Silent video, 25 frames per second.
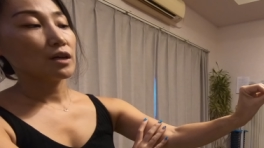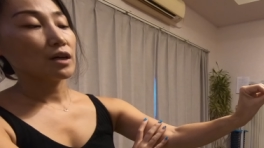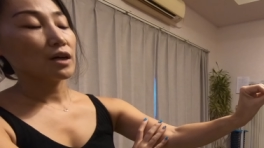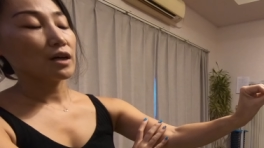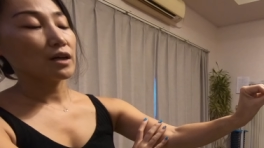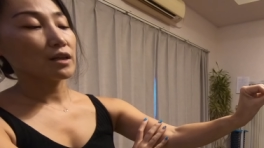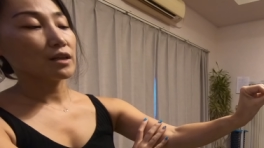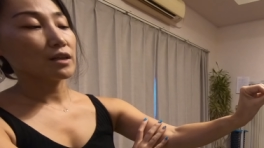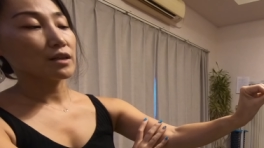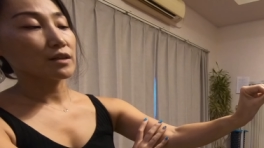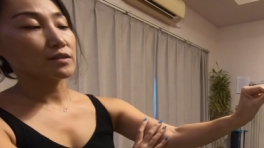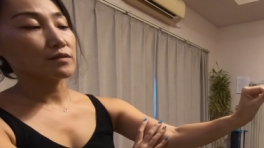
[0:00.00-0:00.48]
uh,
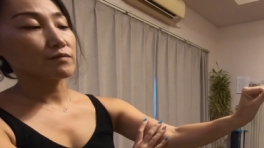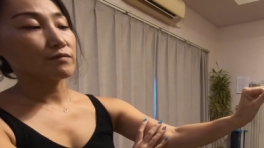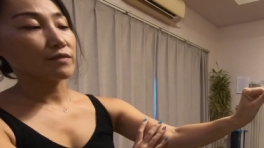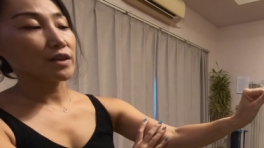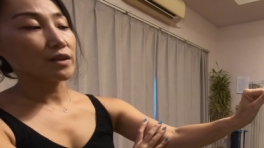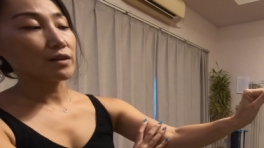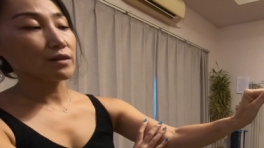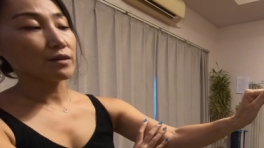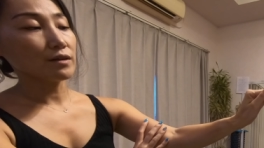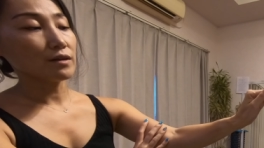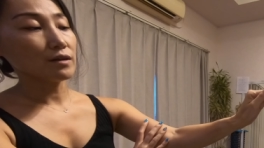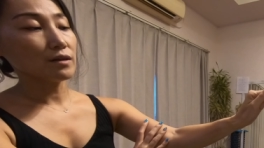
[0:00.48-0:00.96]
index
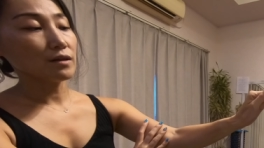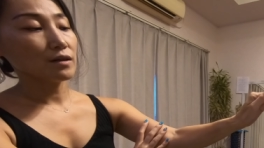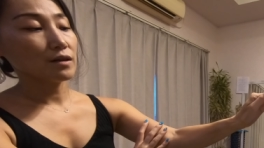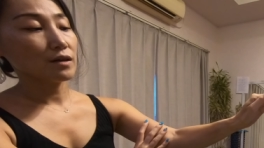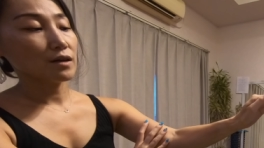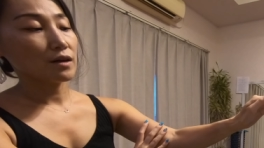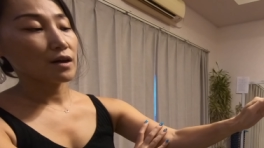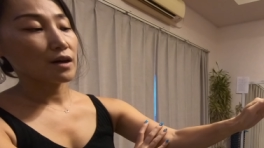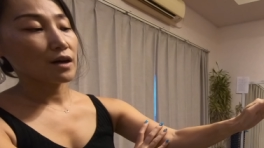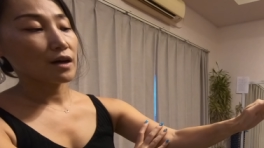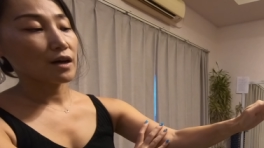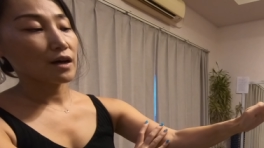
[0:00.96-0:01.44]
finger
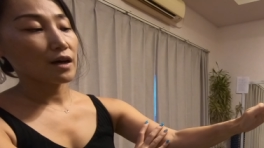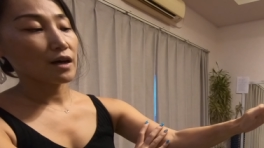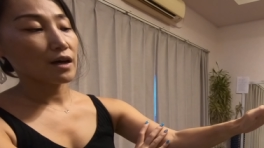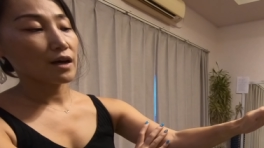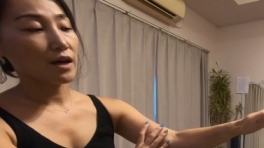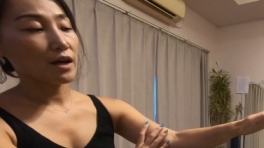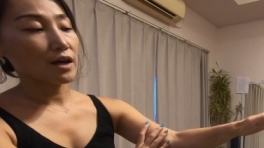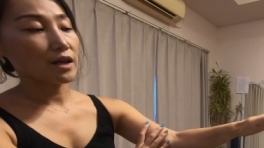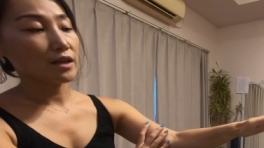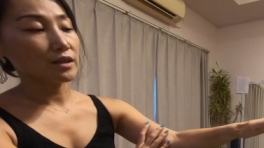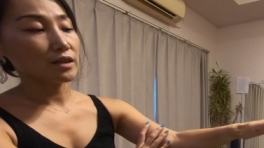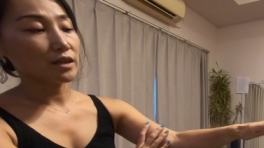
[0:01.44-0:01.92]

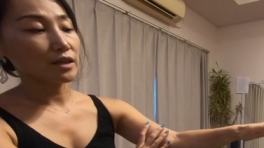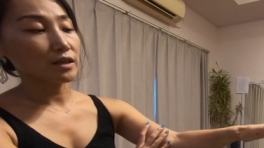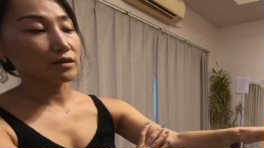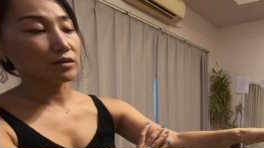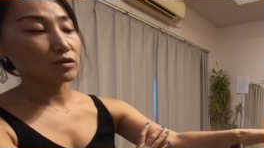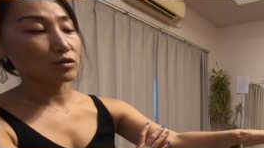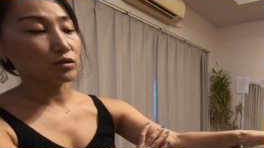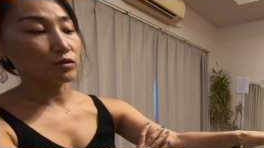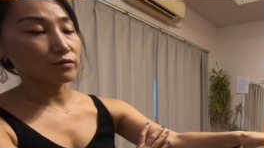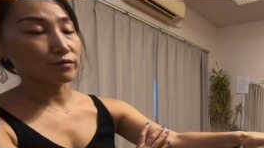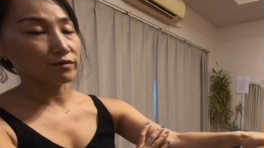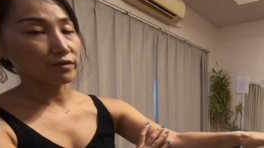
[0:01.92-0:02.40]
and then
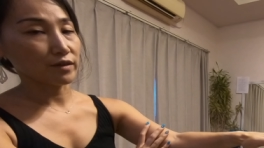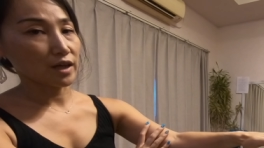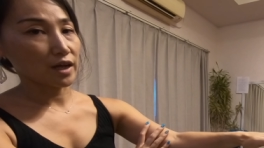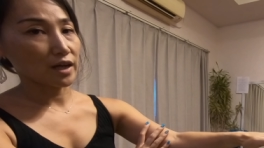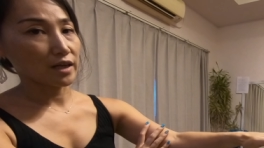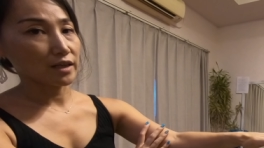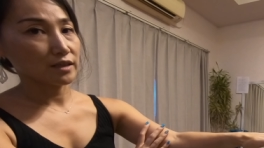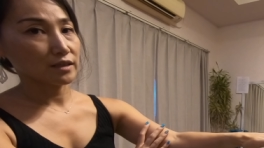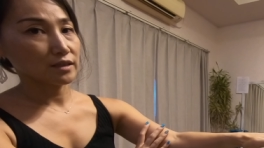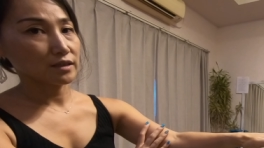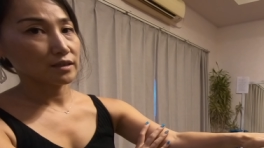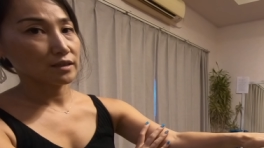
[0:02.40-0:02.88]
go flat
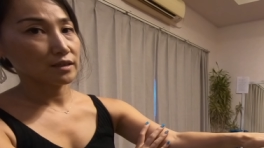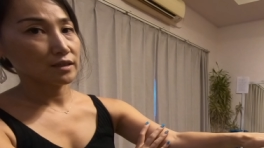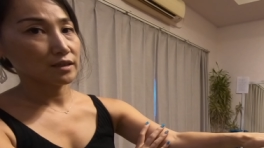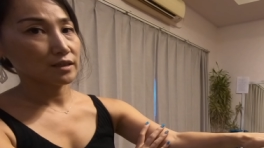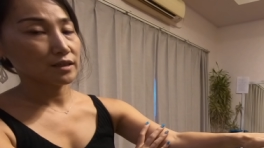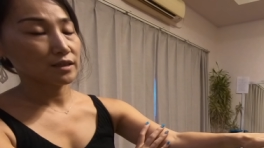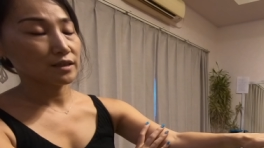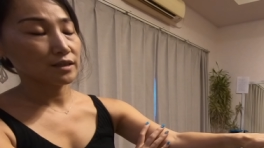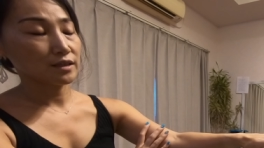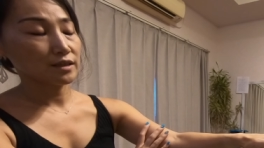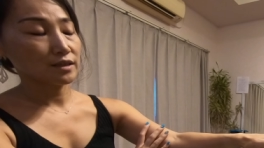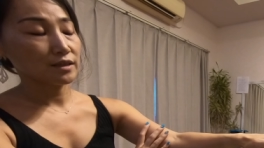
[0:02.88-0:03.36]

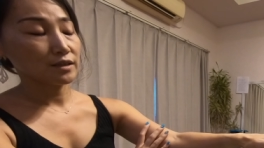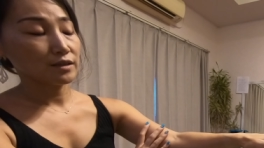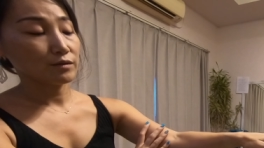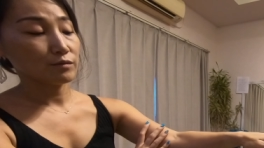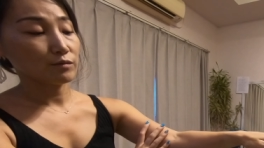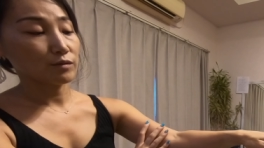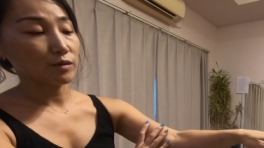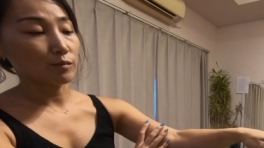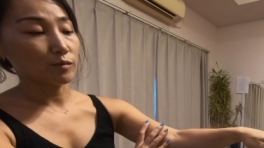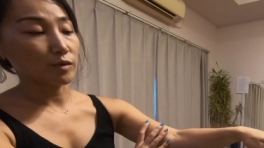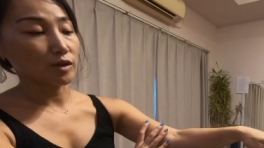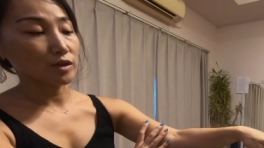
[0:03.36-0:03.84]

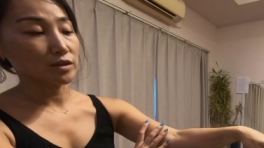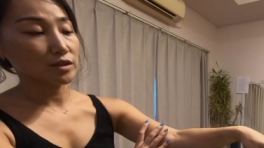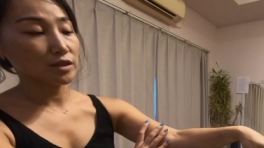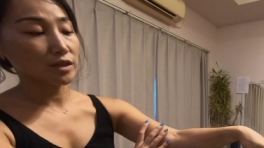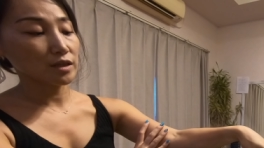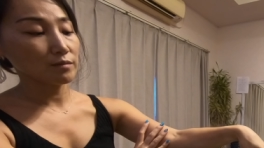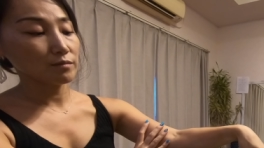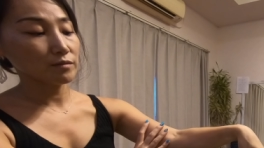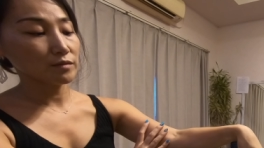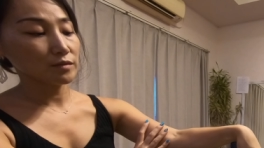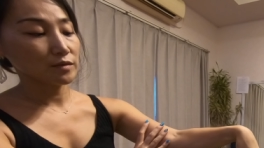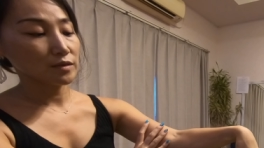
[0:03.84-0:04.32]
one more
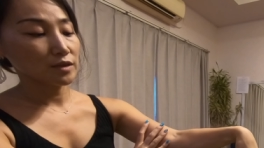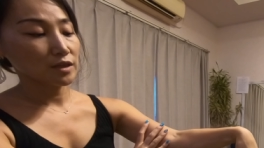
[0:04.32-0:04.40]
time